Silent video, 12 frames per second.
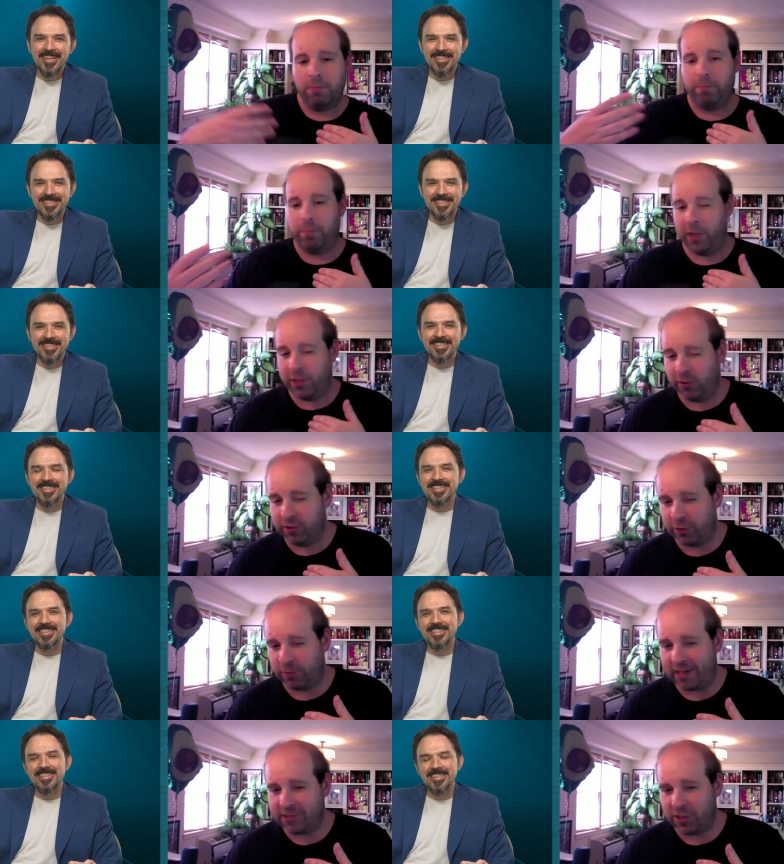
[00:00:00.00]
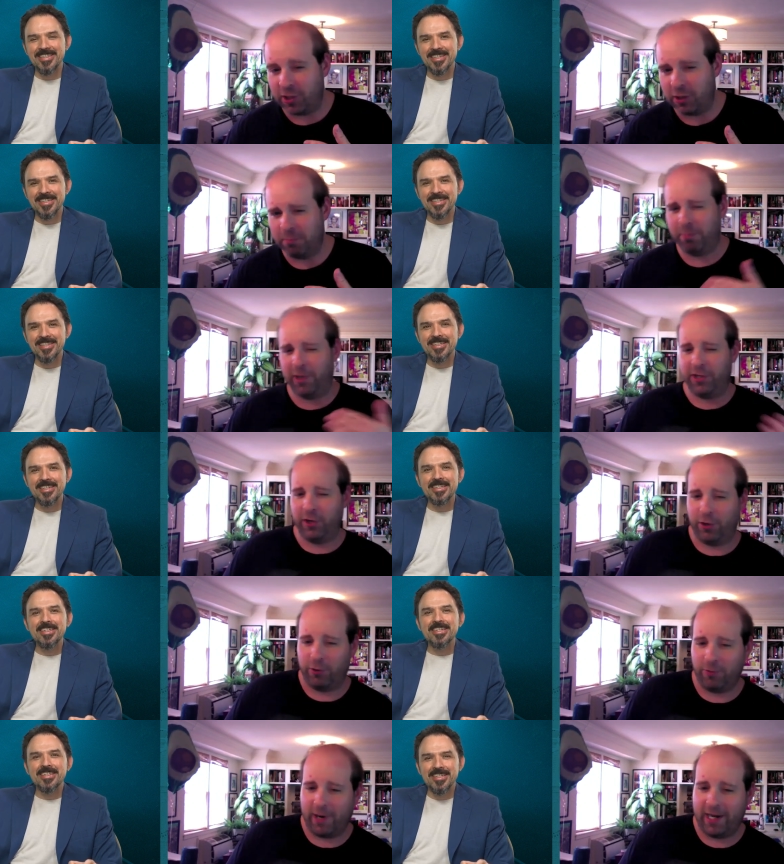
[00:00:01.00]
Speaker 1: yes. but you're a director, but
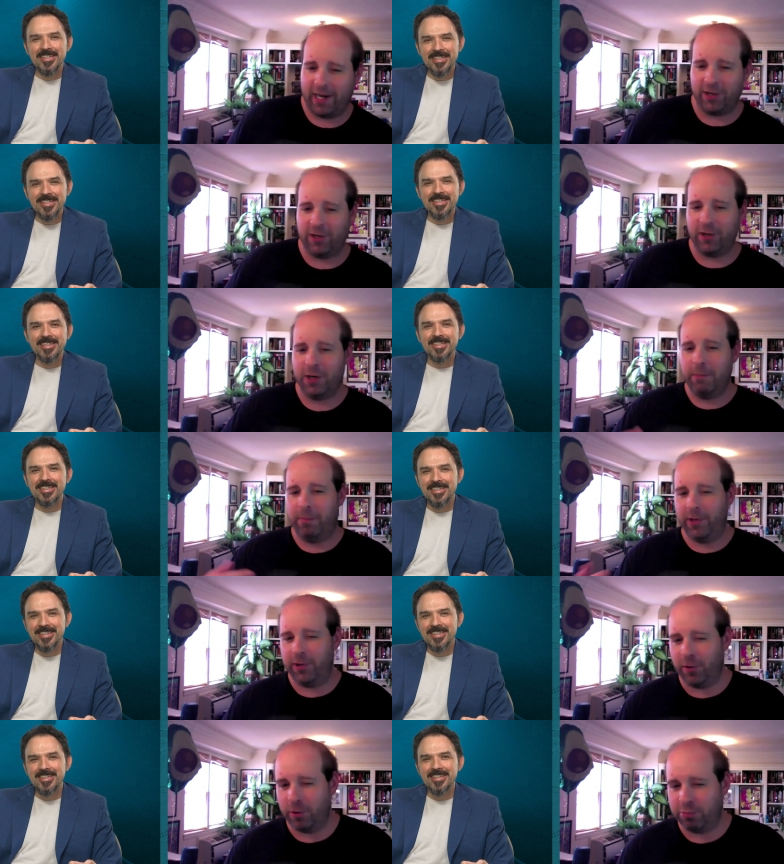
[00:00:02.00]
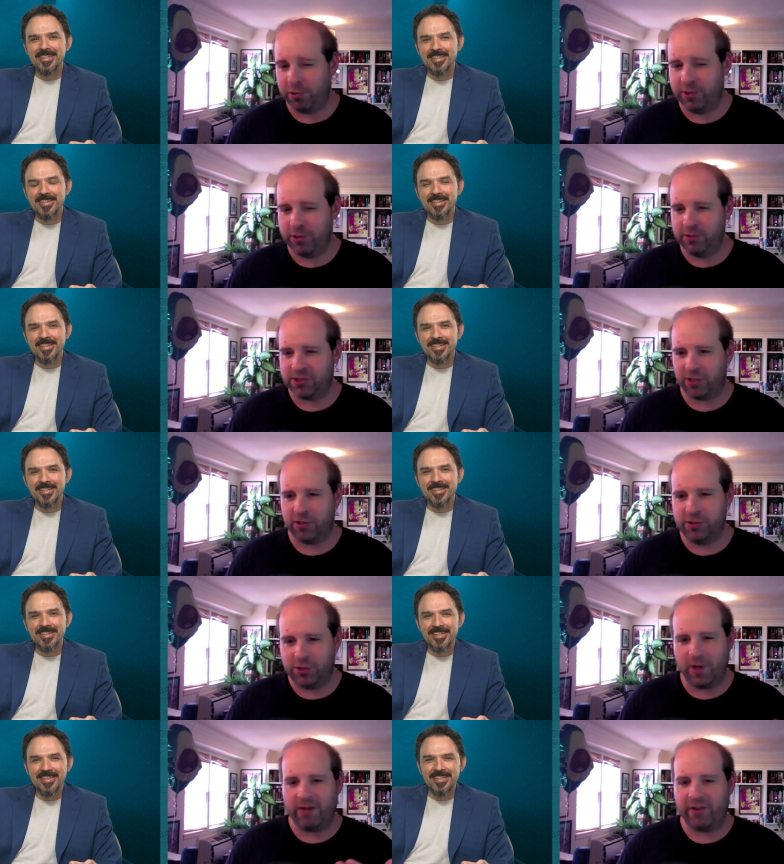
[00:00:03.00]
you're a writer, but you're a
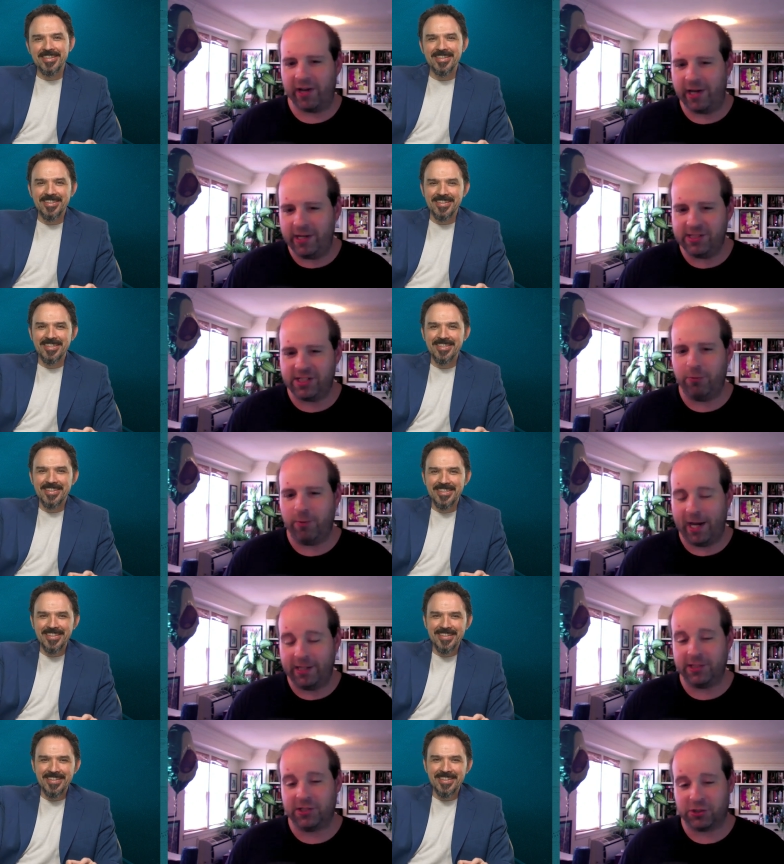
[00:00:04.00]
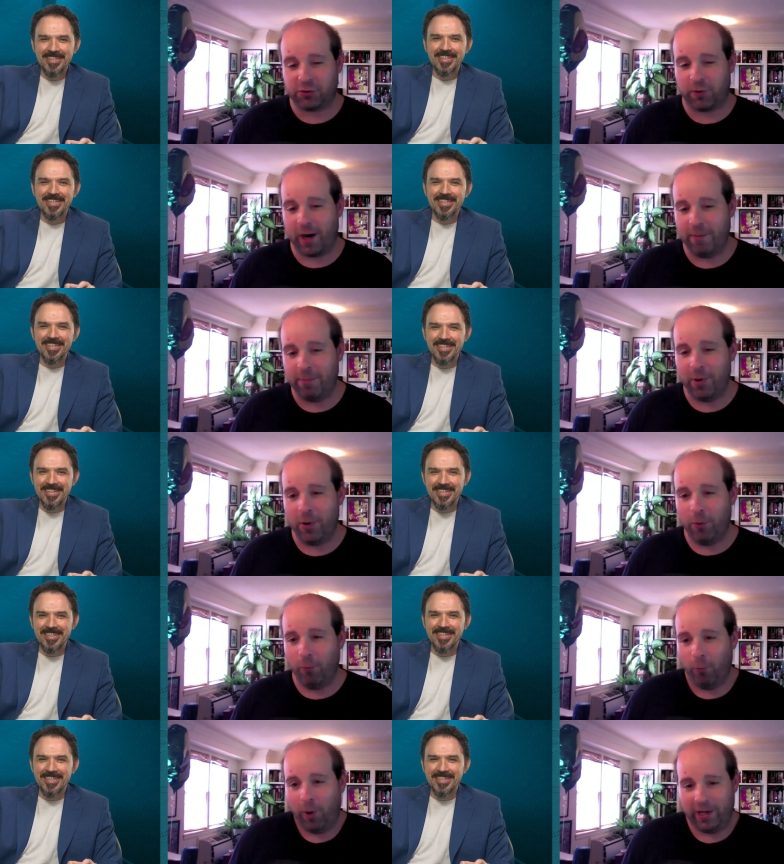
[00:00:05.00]
producer. Do you have an easy way to describe
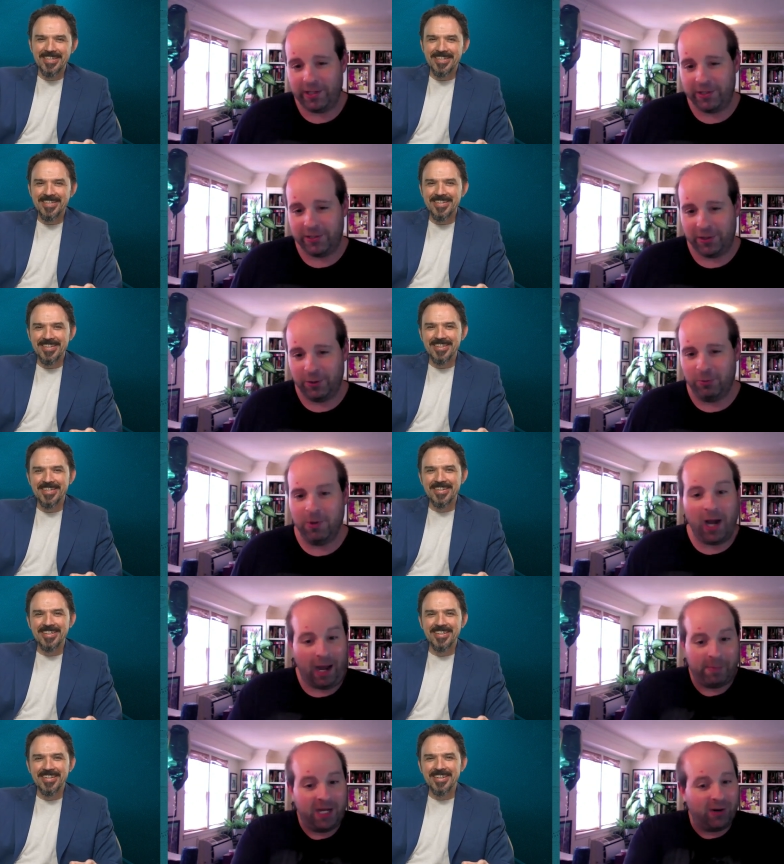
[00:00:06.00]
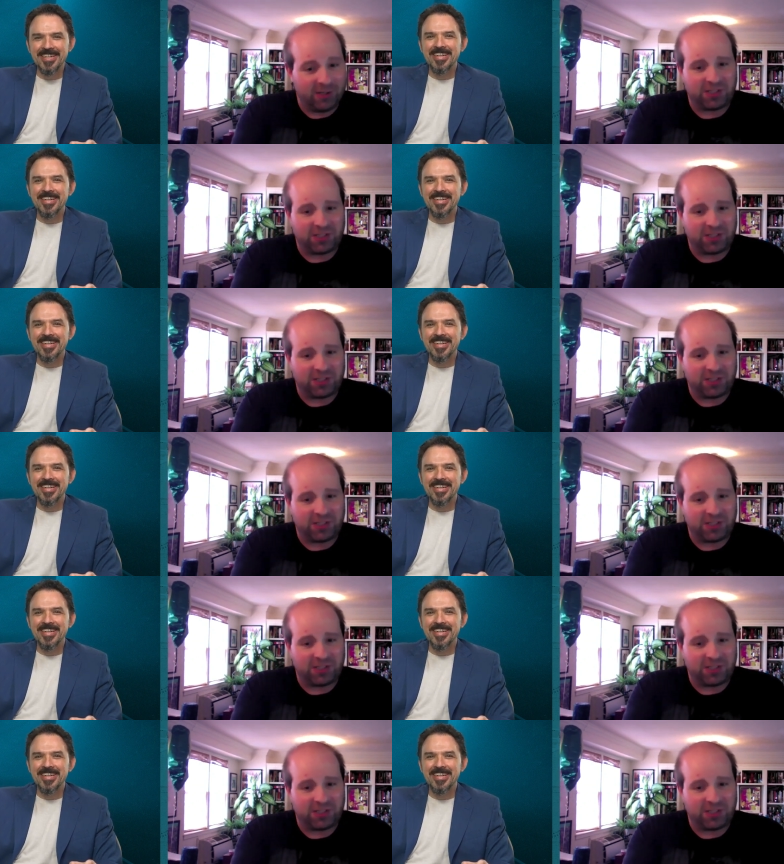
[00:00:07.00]
what you do? I mean,